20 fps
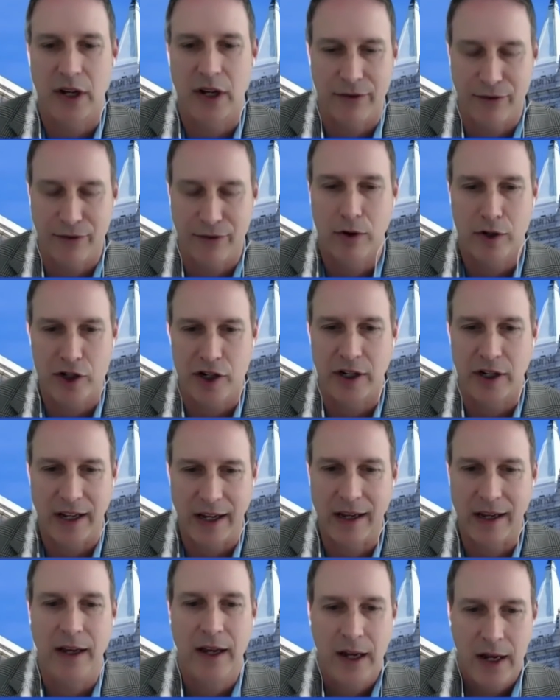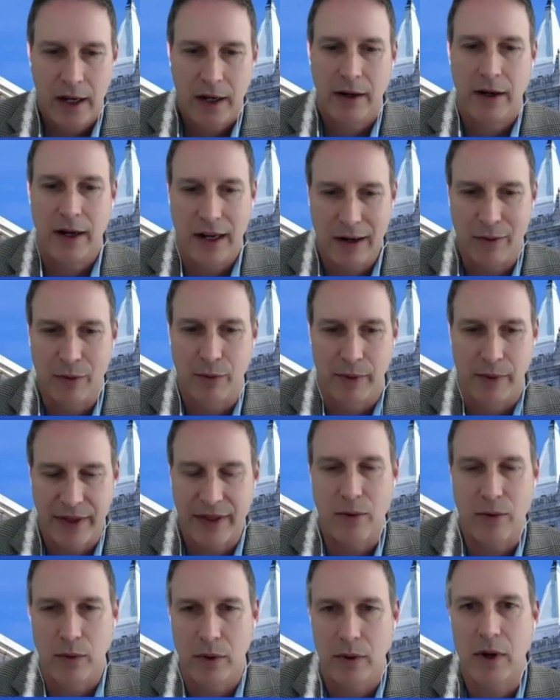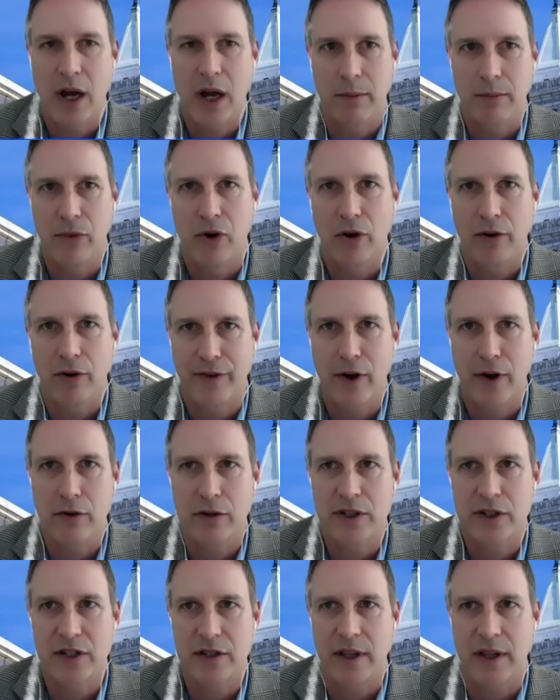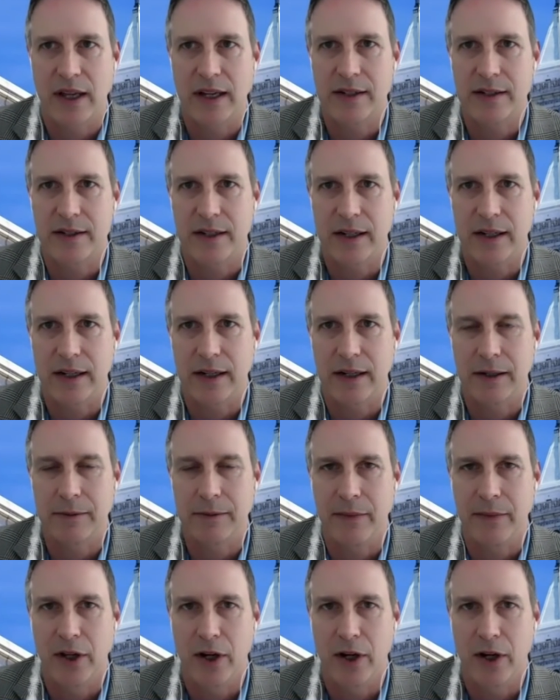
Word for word: Unfortunately, uh, with it will come more folks that, uh,